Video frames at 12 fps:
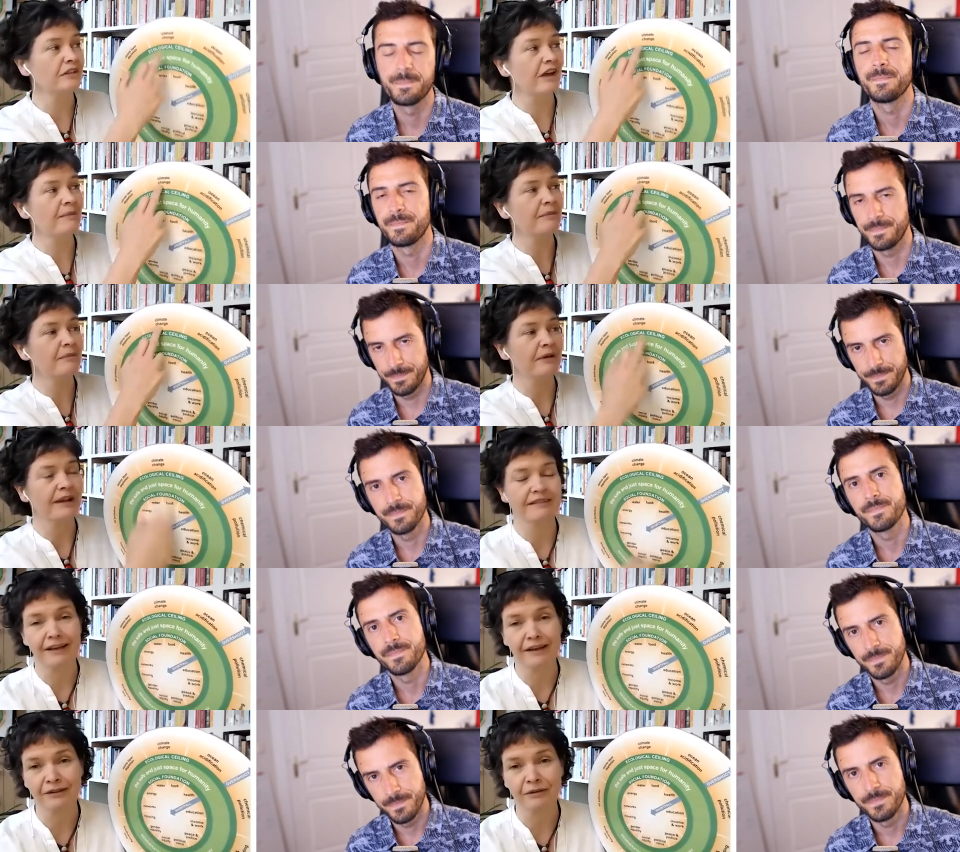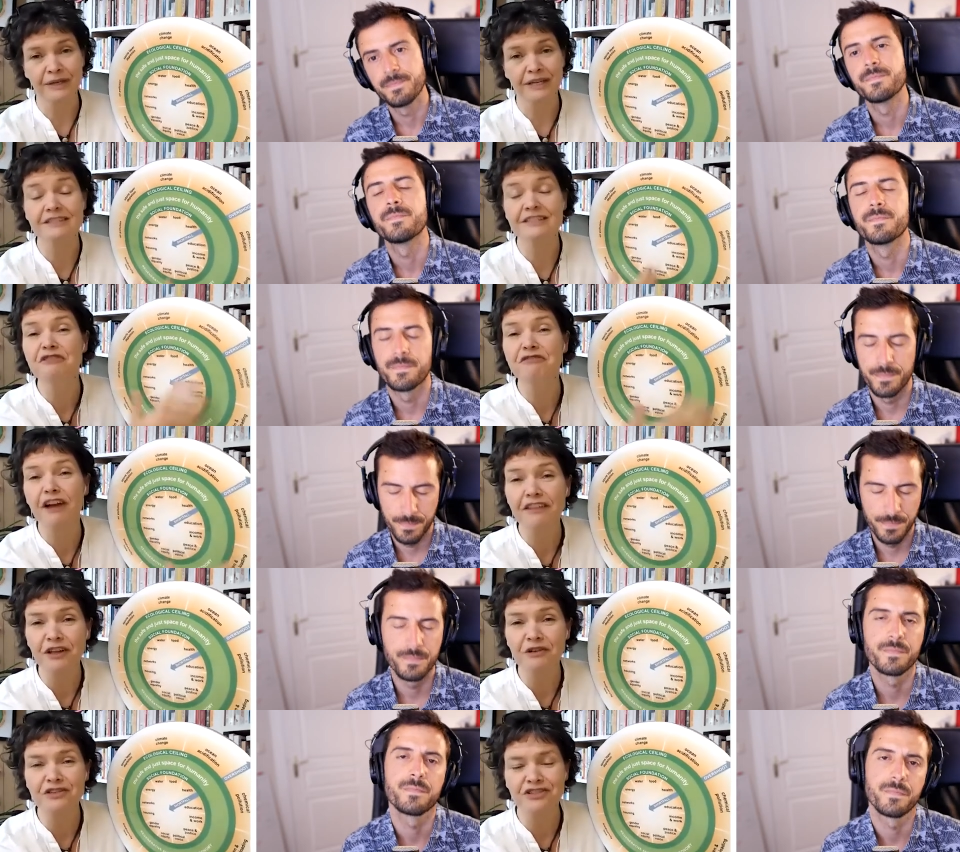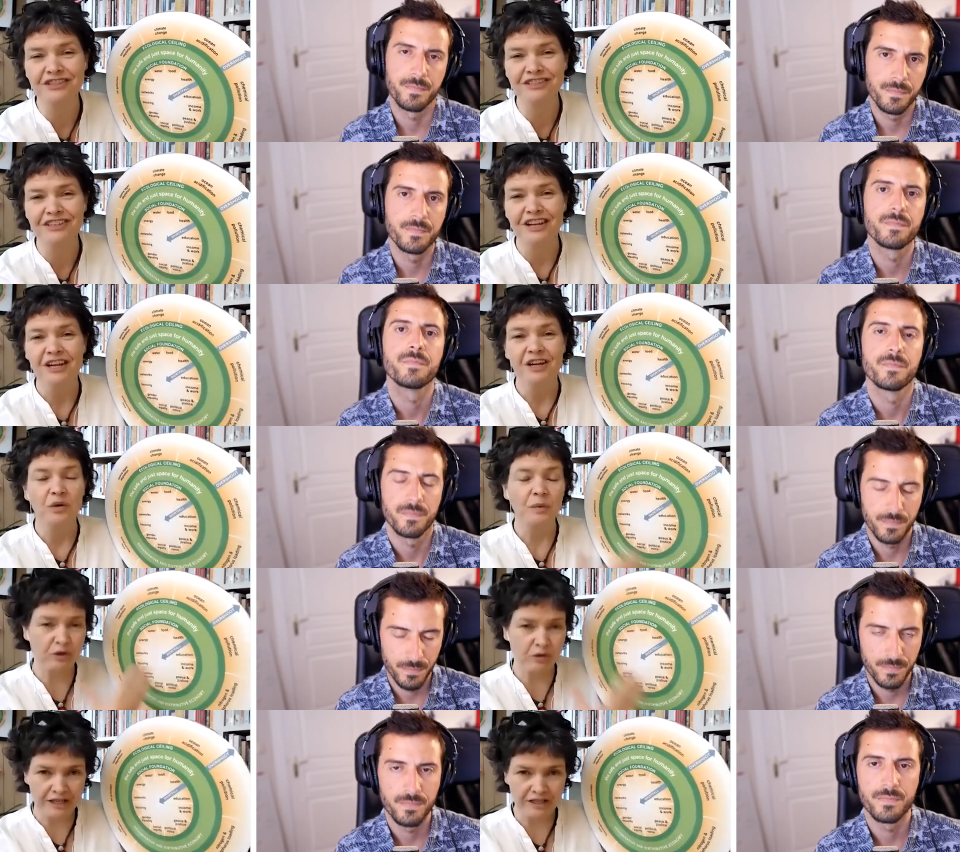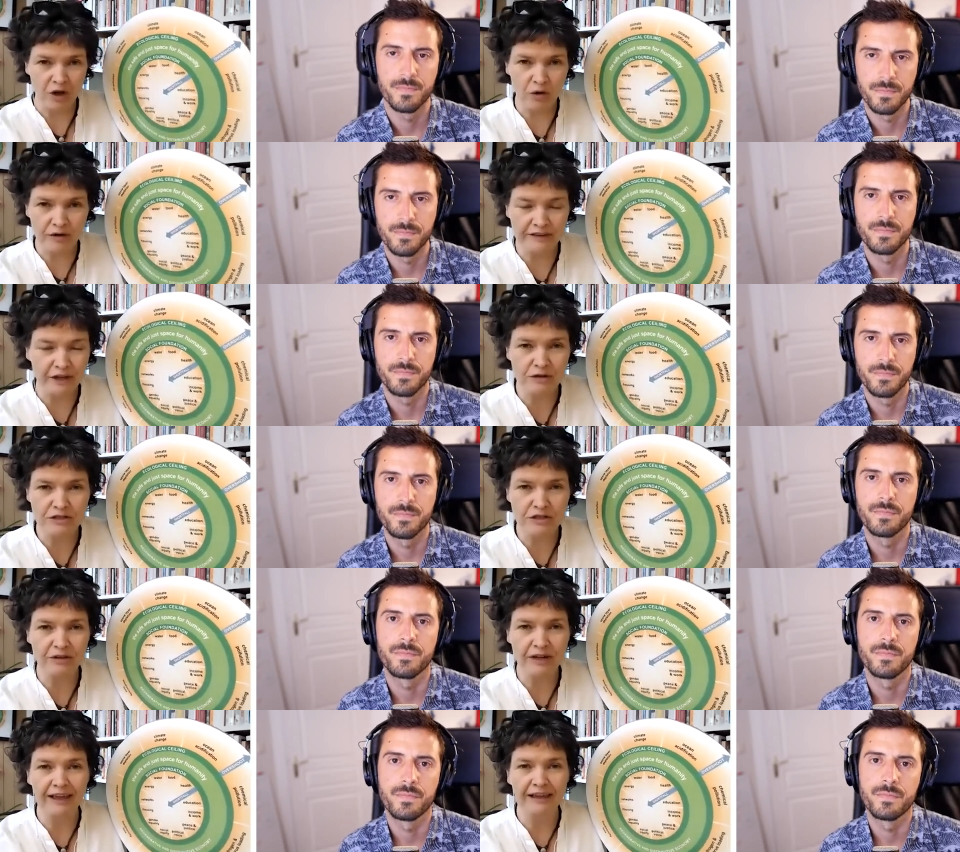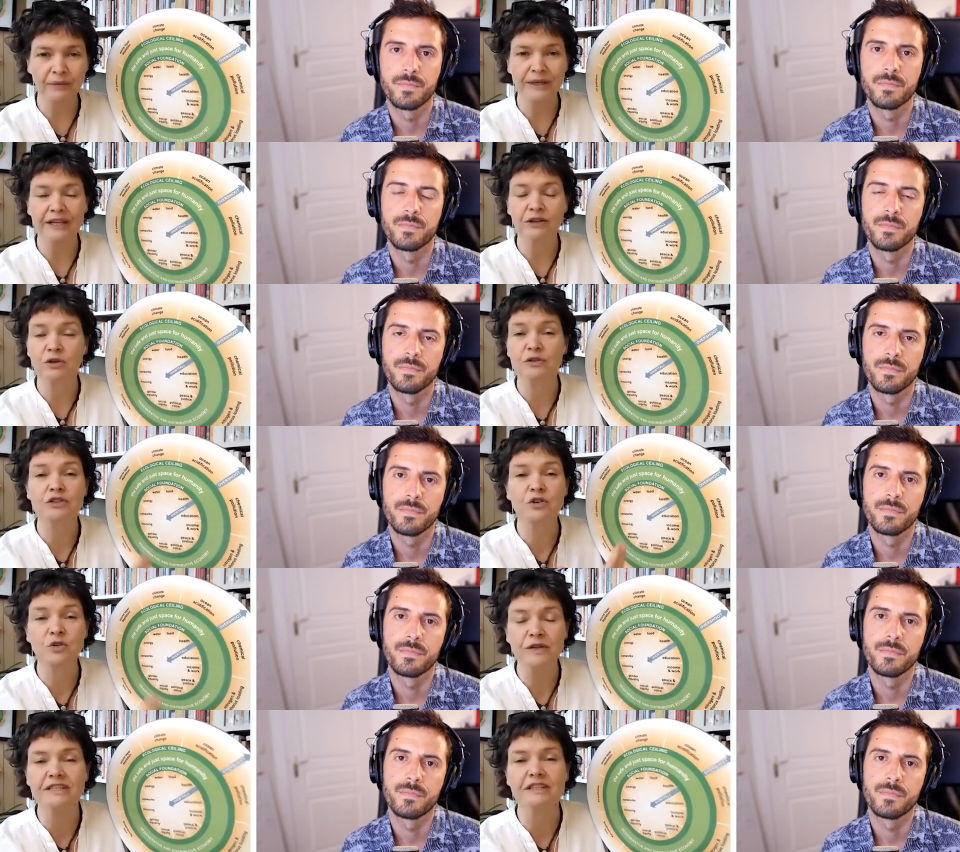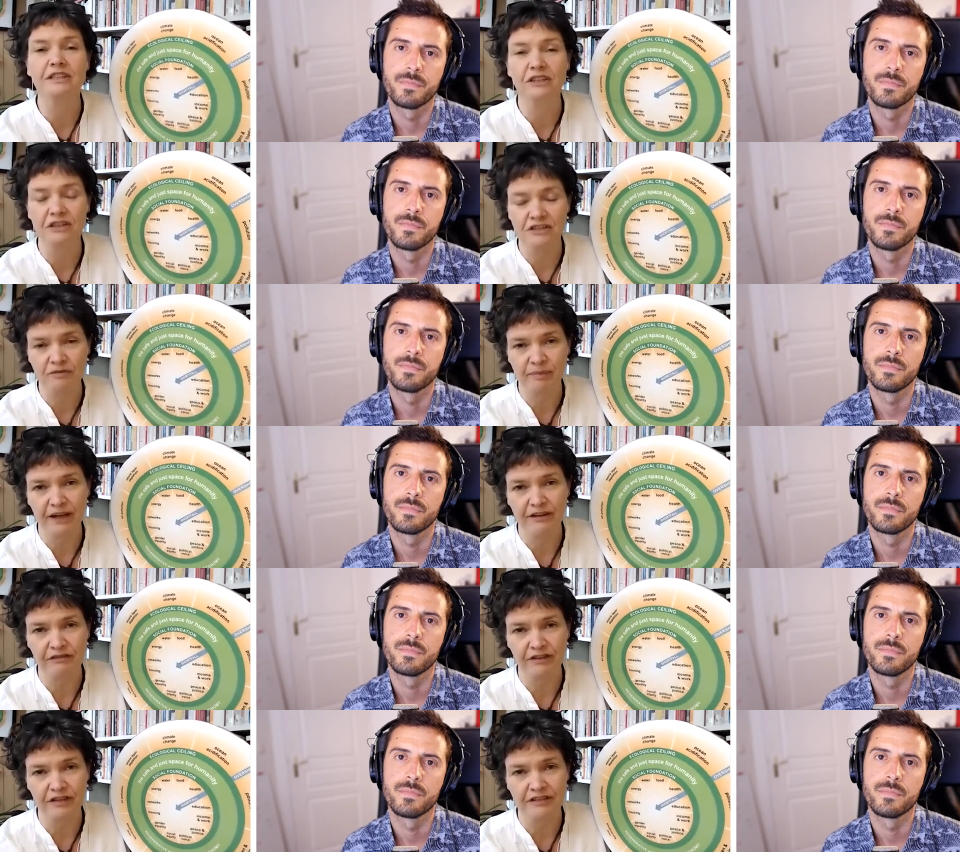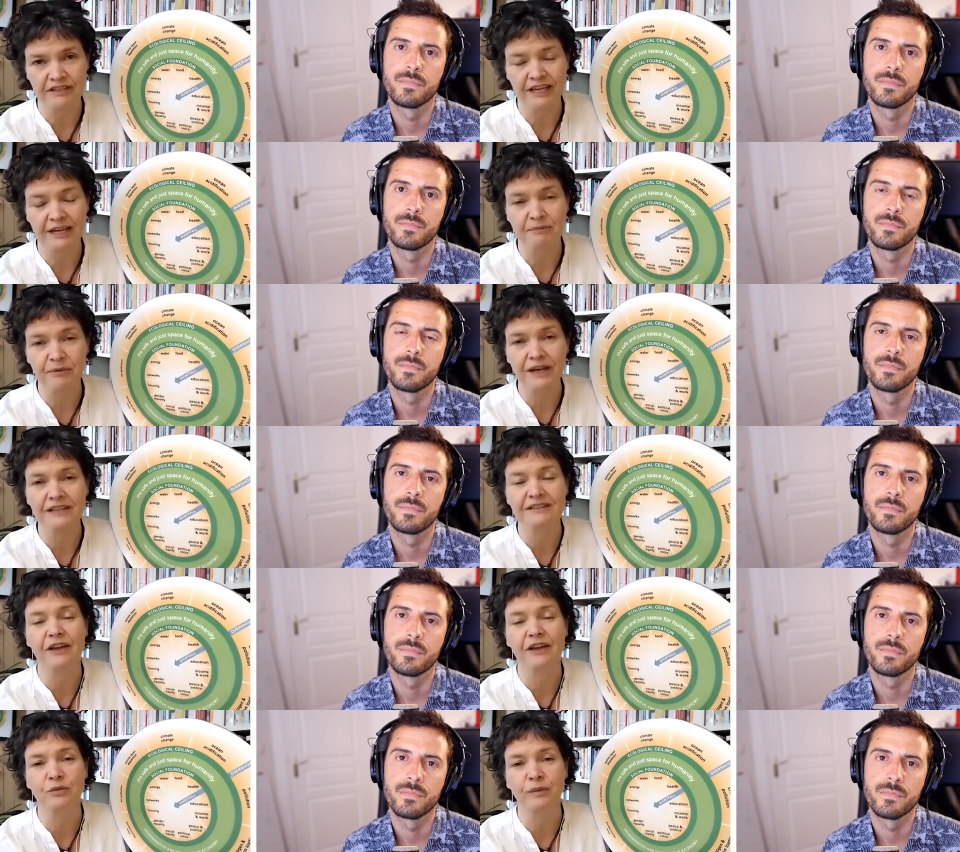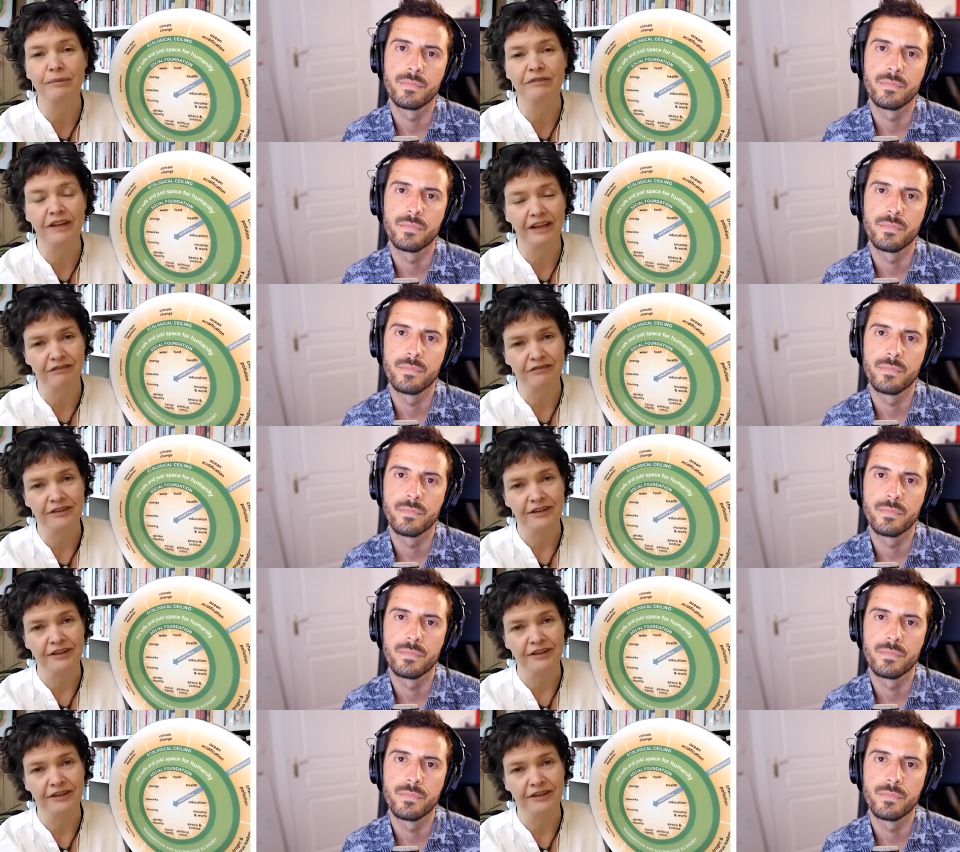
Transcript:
Speaker 1: climate breakdown, and we acidify the oceans, we create a hole in the ozone layer, we cause critical loss of biodiversity and break down the web of life.